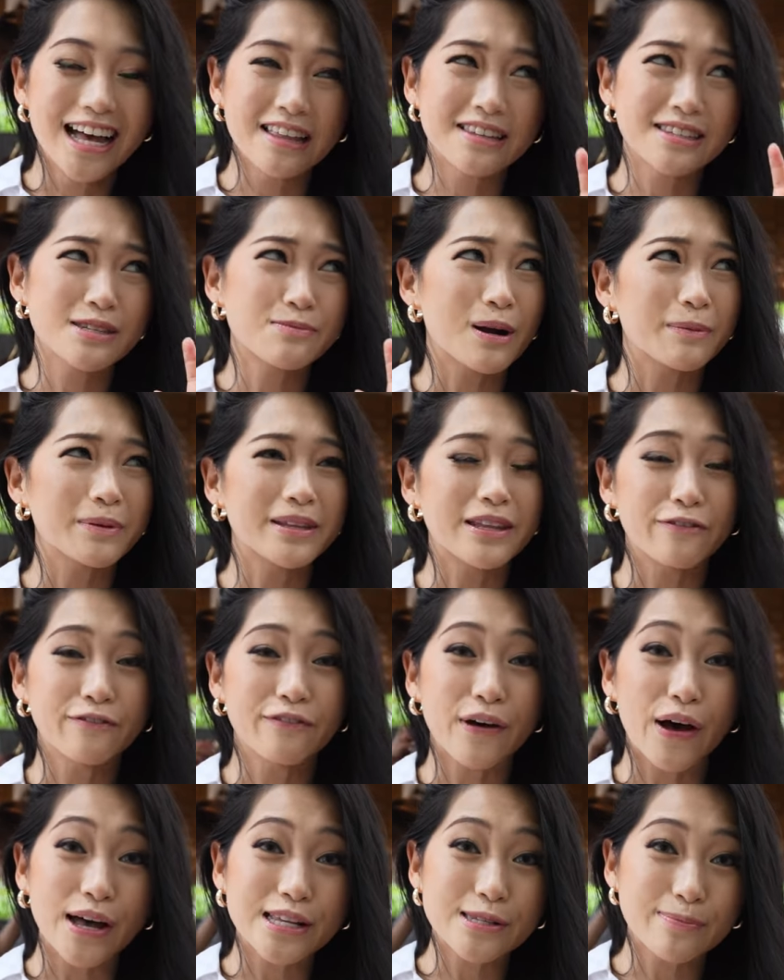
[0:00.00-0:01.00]
this is probably the
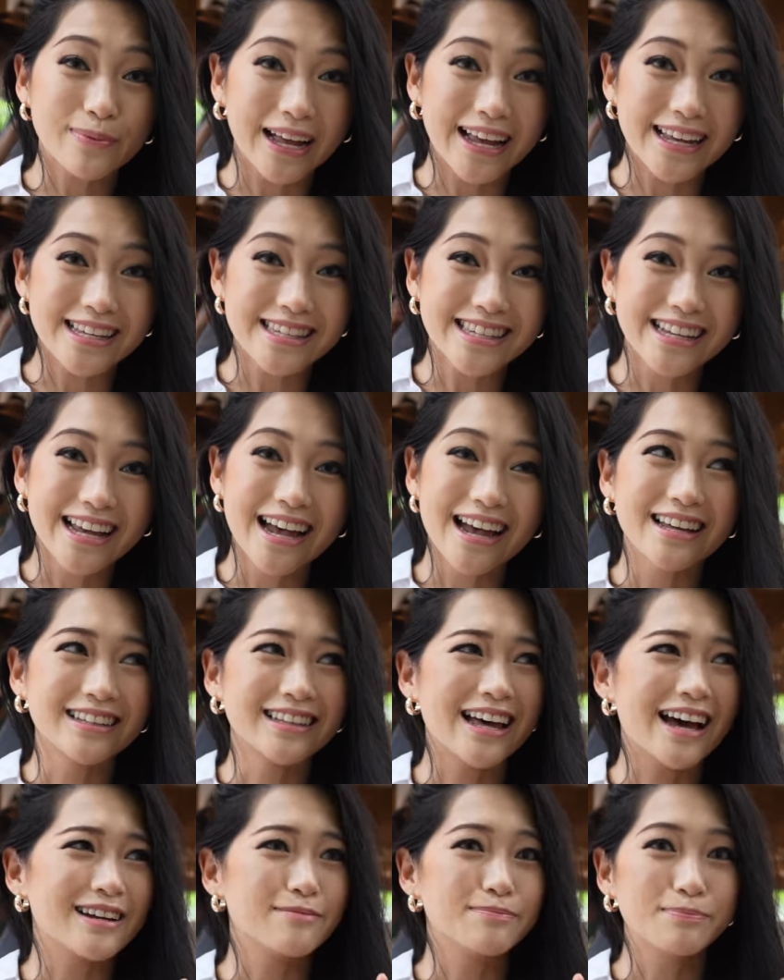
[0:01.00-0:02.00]
first place
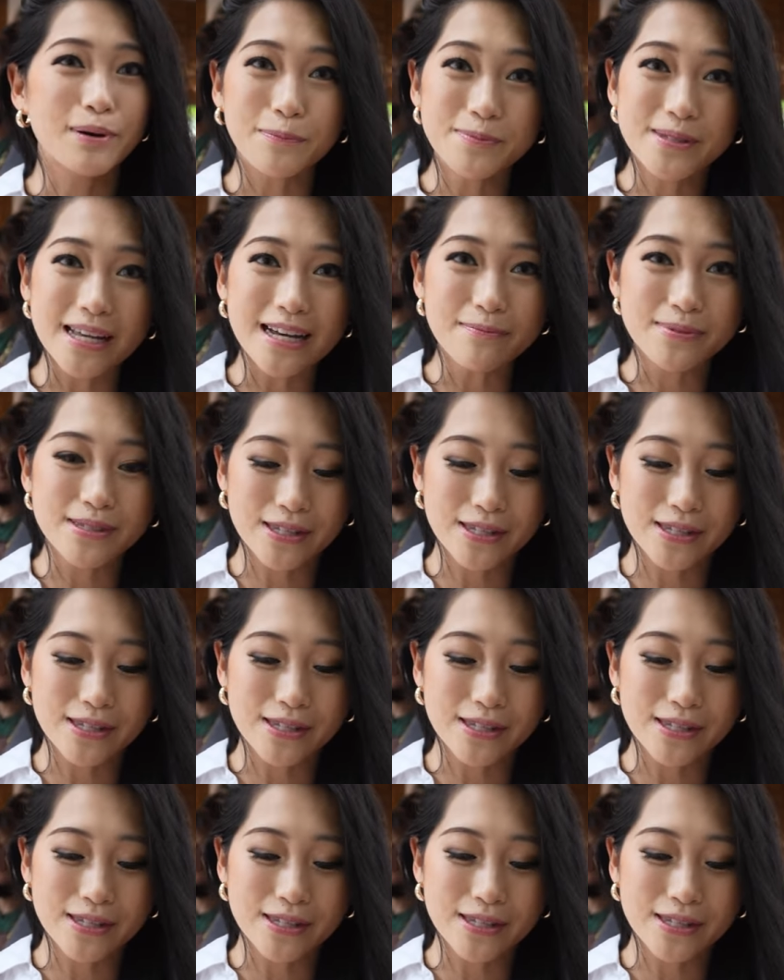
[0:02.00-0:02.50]
that pops up.